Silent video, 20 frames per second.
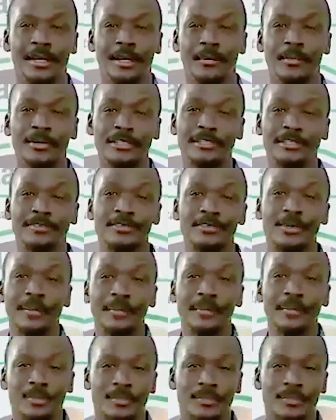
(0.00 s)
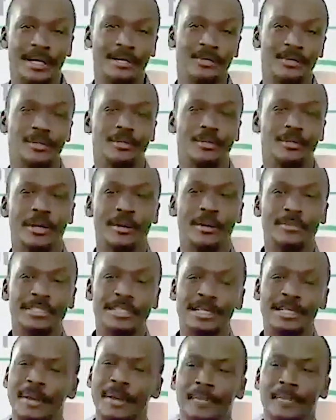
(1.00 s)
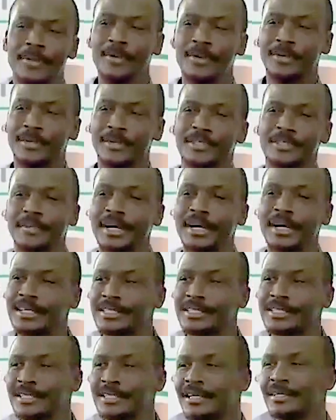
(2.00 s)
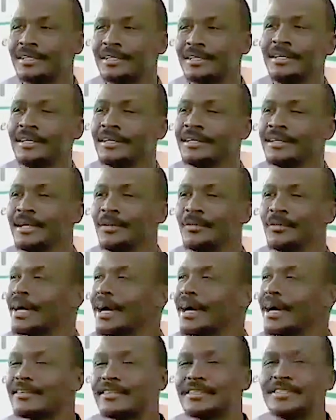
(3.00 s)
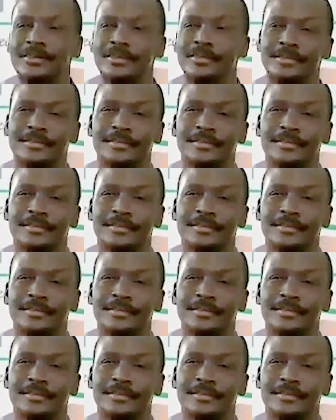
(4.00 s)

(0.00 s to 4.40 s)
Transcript: Because if you came to me and told me you're a Muslim, I'm not, I'm a Christian, then we can't reason.